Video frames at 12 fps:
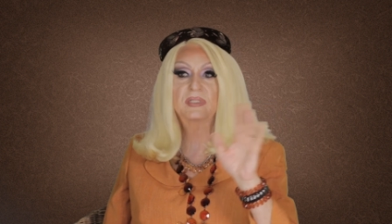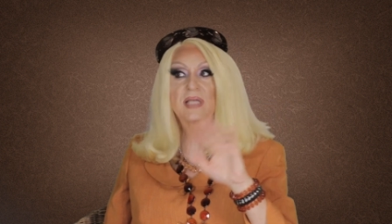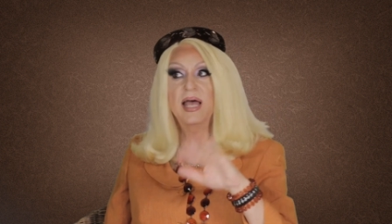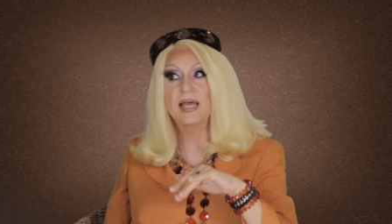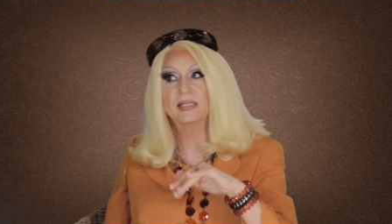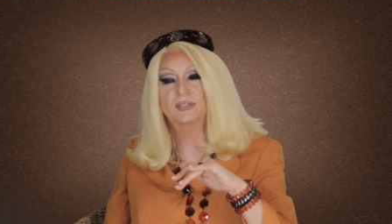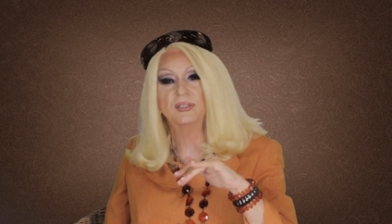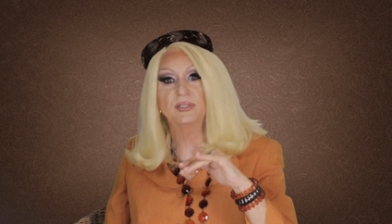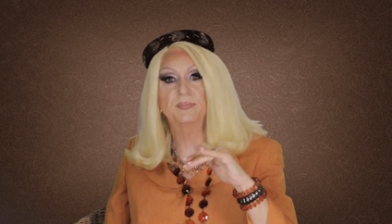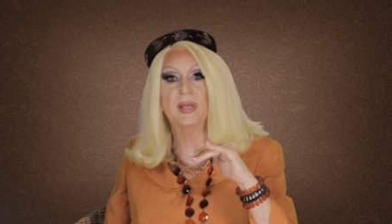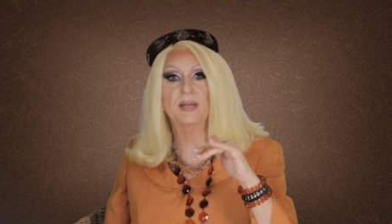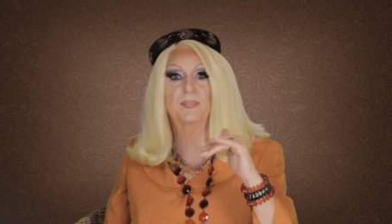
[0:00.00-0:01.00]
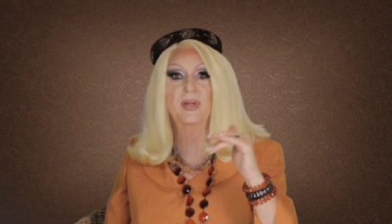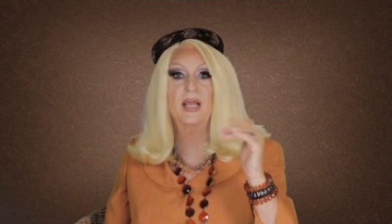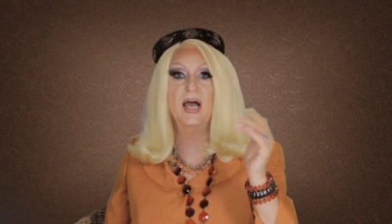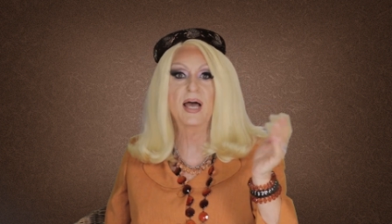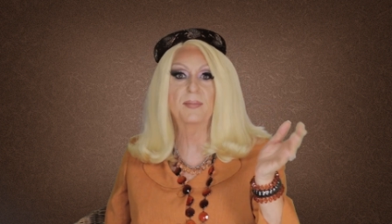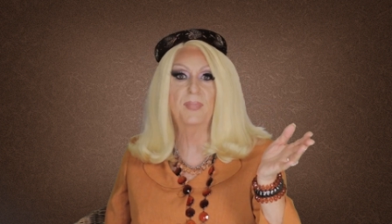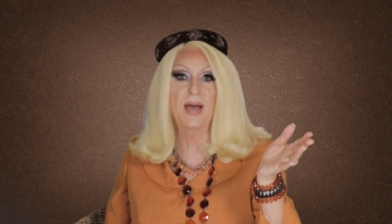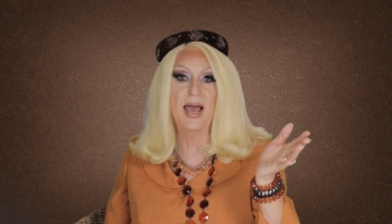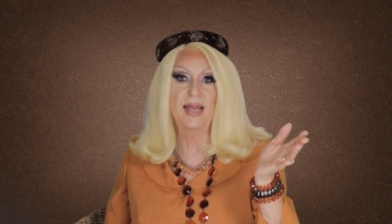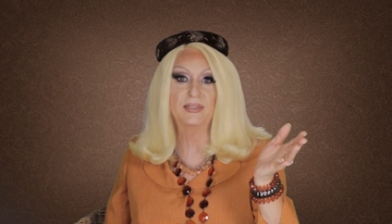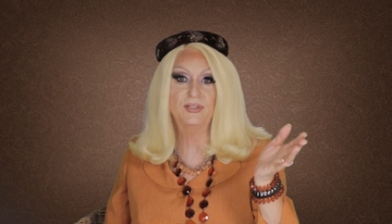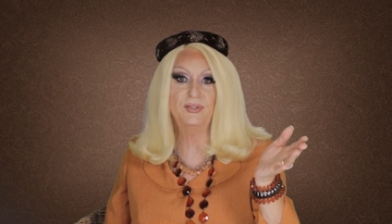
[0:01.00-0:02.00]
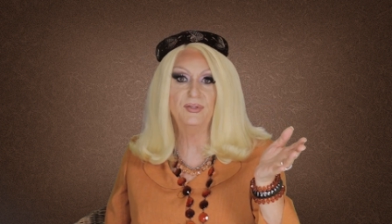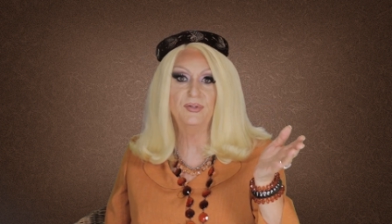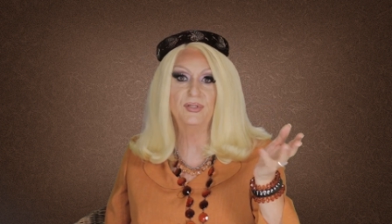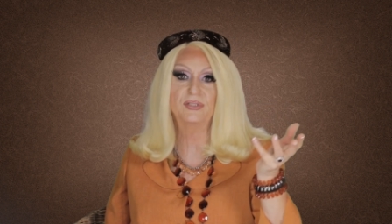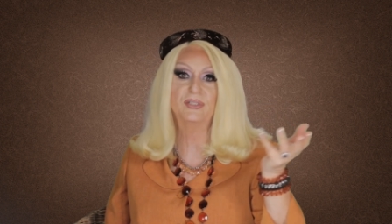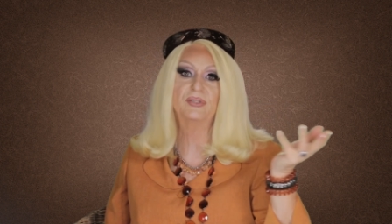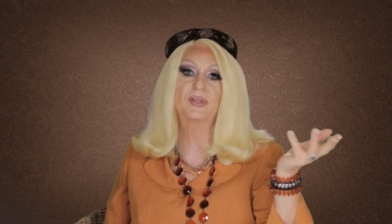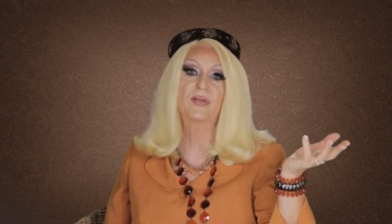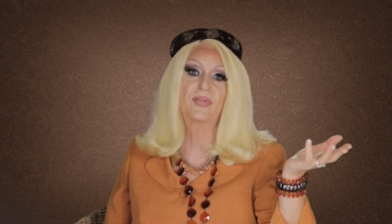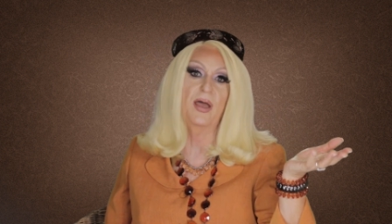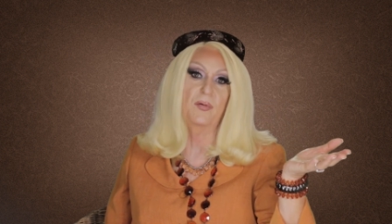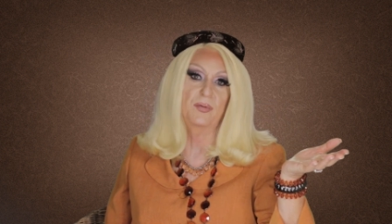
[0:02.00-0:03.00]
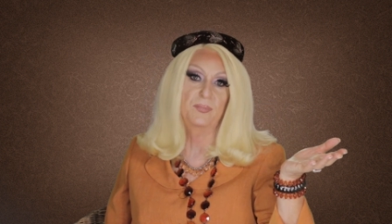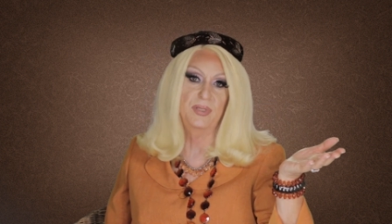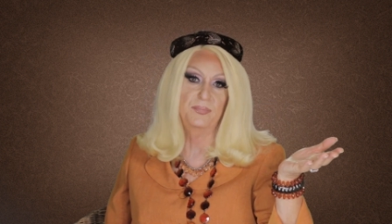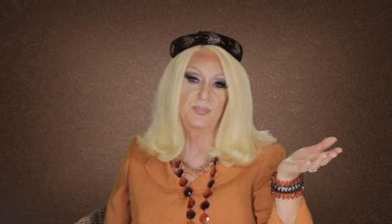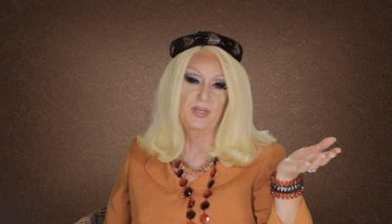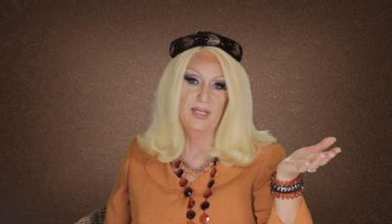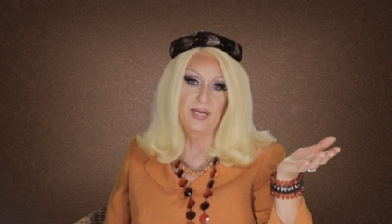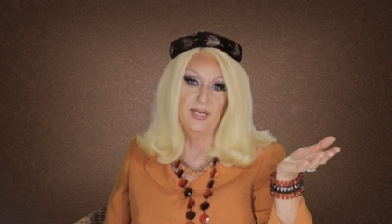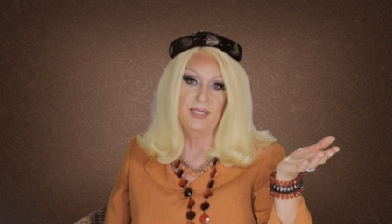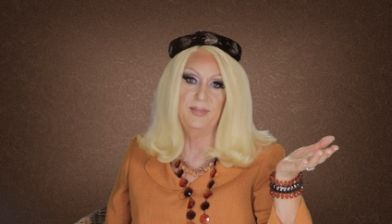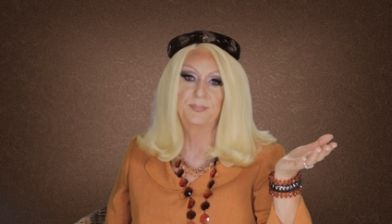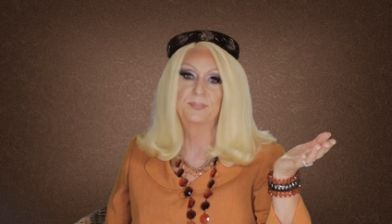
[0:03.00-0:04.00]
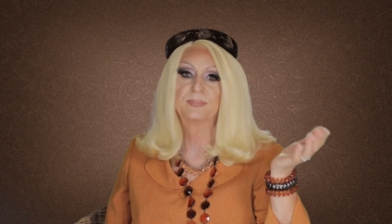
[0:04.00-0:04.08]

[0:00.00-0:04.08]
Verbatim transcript: Besides, she'd made pecan pie too, and she thought that would be plenty.